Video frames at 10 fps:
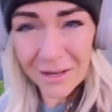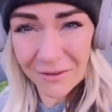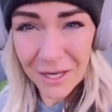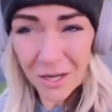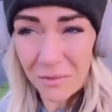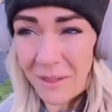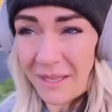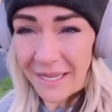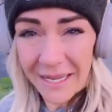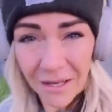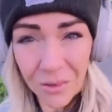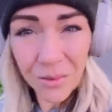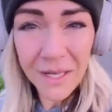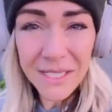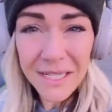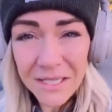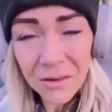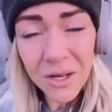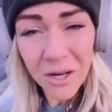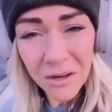rate variability right do you guys
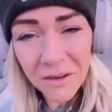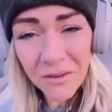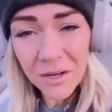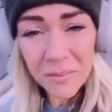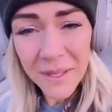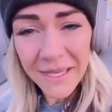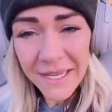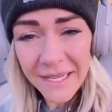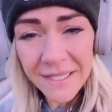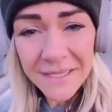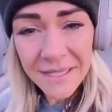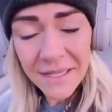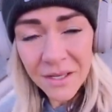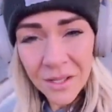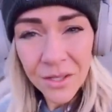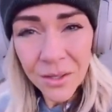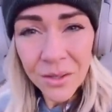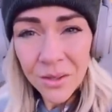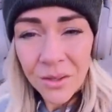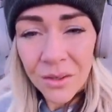know what heart rate variability is
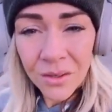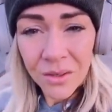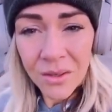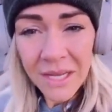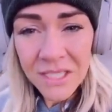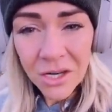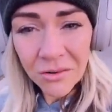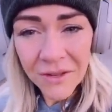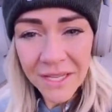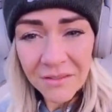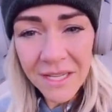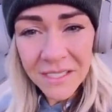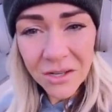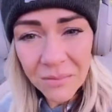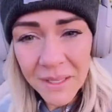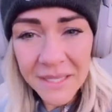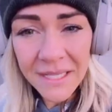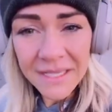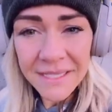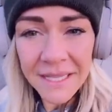hrv have you guys heard about
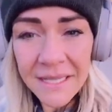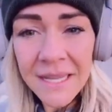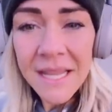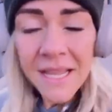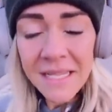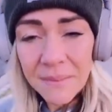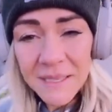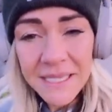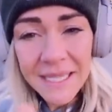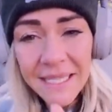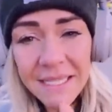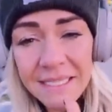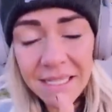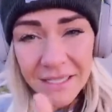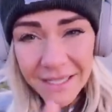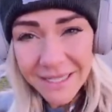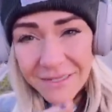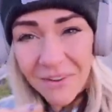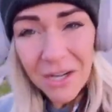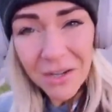this it's basically the, the
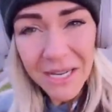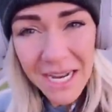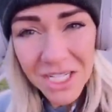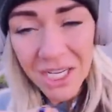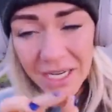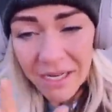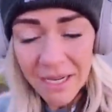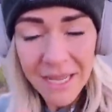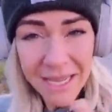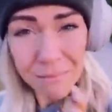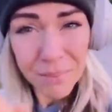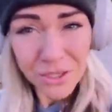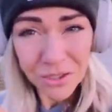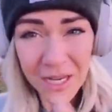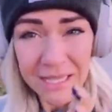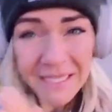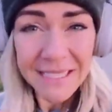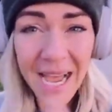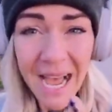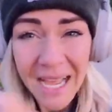variation in, in the
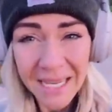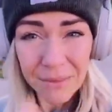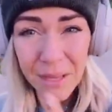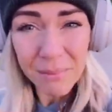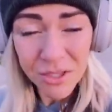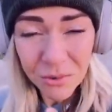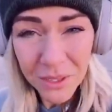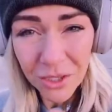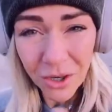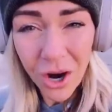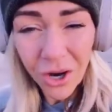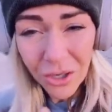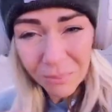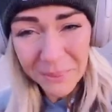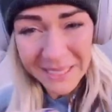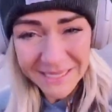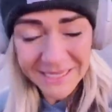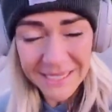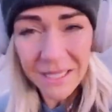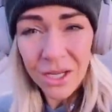time in between your
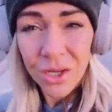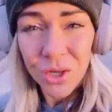heartbeats